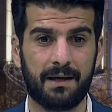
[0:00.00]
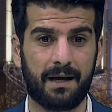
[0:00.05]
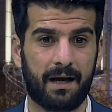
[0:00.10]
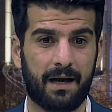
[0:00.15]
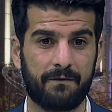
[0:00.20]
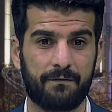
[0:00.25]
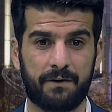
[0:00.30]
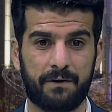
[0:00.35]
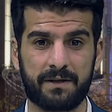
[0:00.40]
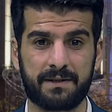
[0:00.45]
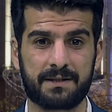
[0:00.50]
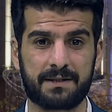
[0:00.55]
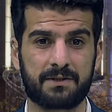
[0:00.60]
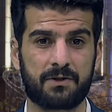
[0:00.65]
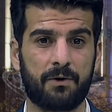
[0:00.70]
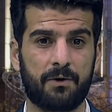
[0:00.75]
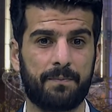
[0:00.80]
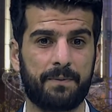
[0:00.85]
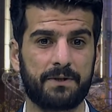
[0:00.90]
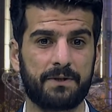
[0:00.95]
and further
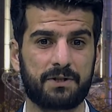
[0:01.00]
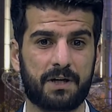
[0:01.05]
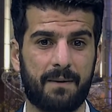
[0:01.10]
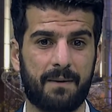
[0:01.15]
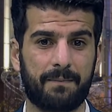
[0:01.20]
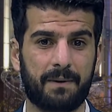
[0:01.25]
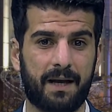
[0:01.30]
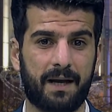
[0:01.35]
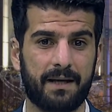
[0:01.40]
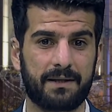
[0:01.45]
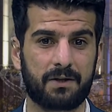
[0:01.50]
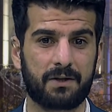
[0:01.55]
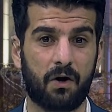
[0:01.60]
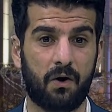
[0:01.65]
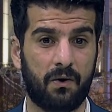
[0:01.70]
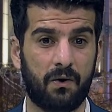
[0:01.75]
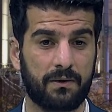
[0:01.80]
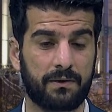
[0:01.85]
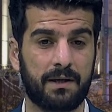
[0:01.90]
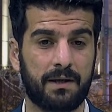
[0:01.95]
stoppage are planned
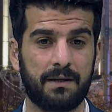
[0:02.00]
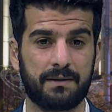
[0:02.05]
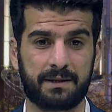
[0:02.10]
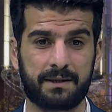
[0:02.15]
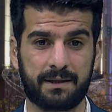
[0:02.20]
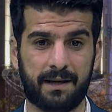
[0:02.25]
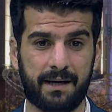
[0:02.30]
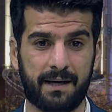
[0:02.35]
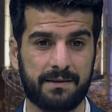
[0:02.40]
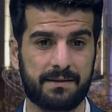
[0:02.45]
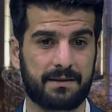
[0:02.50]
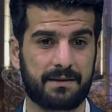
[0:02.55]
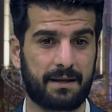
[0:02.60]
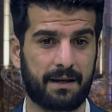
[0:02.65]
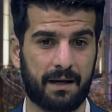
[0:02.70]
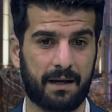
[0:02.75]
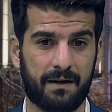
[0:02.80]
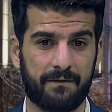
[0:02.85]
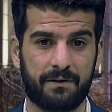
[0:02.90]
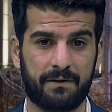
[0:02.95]
on the 9th,
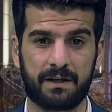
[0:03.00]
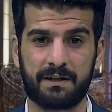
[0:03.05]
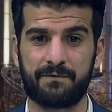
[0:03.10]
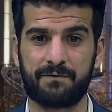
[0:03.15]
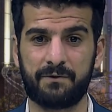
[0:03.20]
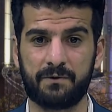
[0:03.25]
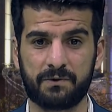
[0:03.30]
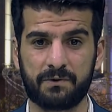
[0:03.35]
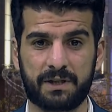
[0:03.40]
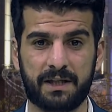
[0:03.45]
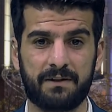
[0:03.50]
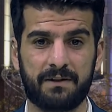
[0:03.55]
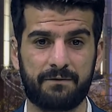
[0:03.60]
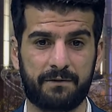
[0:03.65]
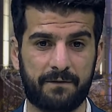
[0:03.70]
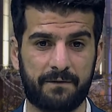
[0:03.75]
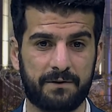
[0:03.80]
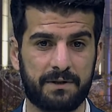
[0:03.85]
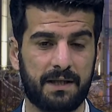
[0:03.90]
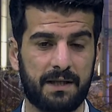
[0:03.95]
11th, 14th,
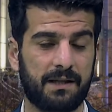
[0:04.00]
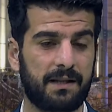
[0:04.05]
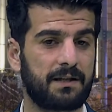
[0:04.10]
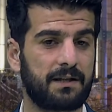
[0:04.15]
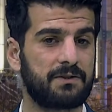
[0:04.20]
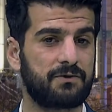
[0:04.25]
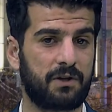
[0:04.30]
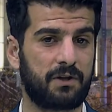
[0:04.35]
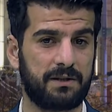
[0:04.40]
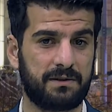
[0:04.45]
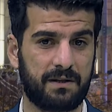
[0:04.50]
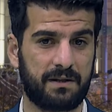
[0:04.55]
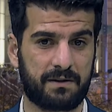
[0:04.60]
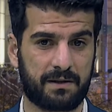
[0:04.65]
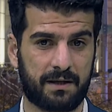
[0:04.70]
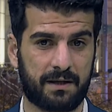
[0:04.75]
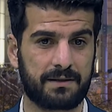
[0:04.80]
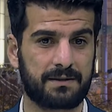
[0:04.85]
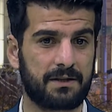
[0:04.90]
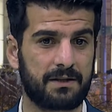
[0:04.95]
15th,
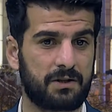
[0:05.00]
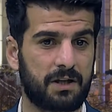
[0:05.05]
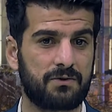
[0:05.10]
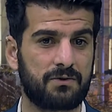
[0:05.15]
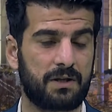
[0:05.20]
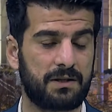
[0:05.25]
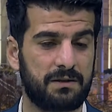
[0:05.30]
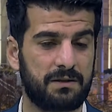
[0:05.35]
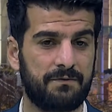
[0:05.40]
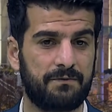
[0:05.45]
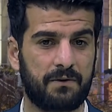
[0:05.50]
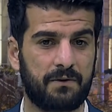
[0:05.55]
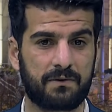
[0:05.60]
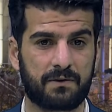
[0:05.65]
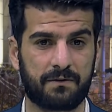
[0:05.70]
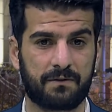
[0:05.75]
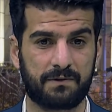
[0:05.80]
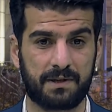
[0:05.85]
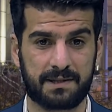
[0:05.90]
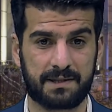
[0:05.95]
23rd, and the 24th
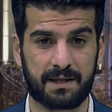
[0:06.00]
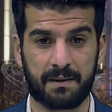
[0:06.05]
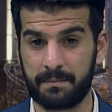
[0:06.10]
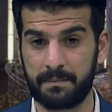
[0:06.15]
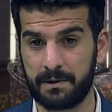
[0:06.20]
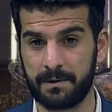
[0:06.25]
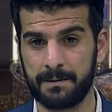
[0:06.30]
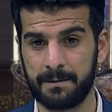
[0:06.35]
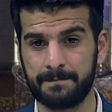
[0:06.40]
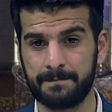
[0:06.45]
of December.